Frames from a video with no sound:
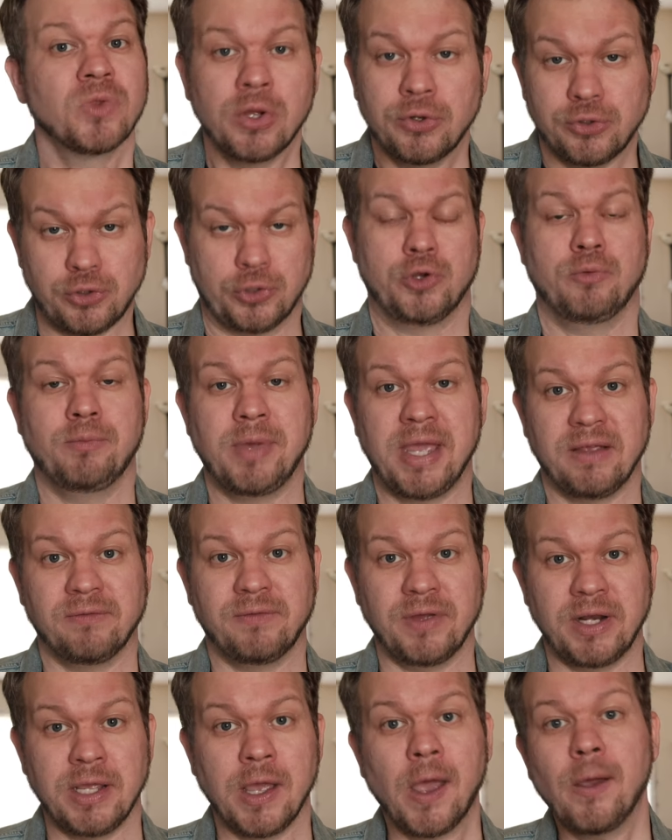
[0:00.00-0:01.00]
Do you make
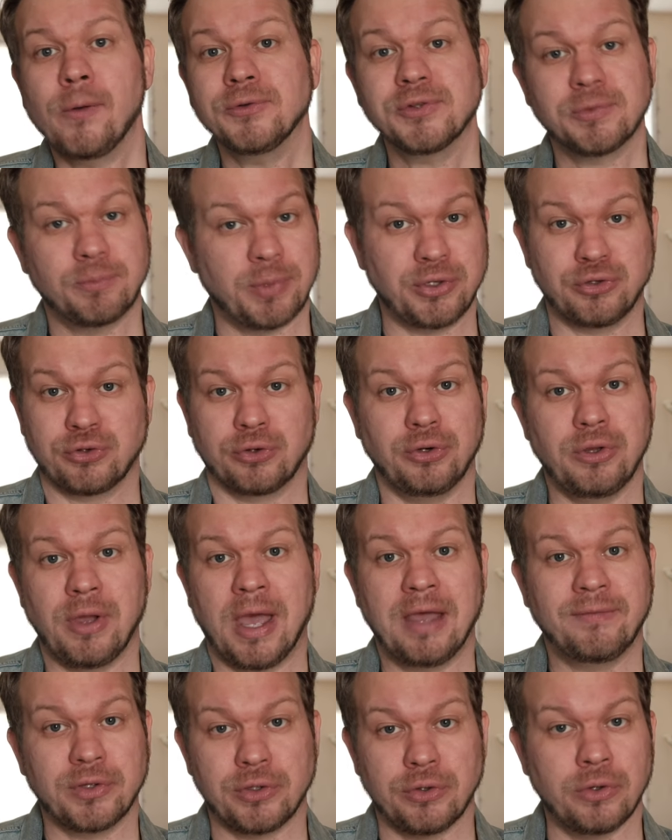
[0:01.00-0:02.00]
videos? Be sure you
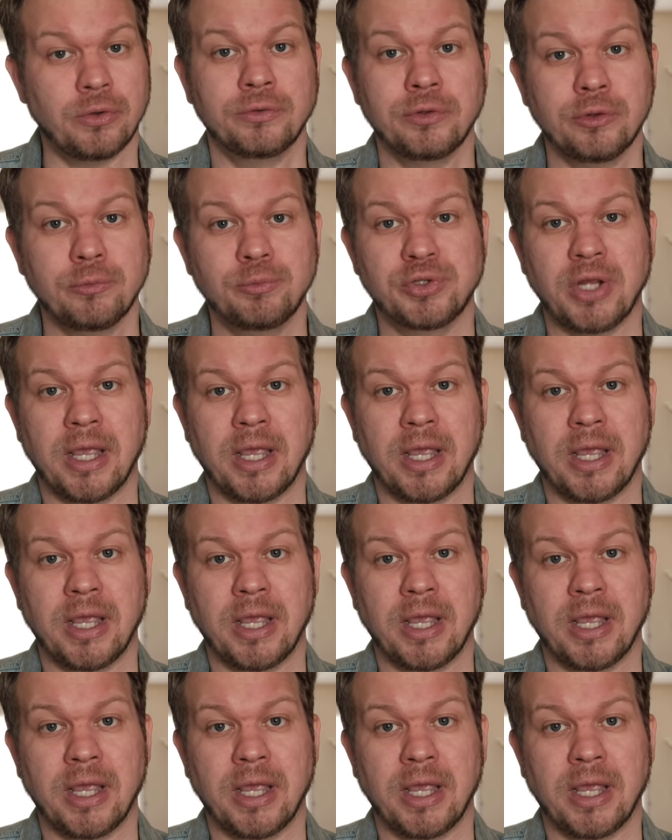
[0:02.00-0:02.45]
have a YouTube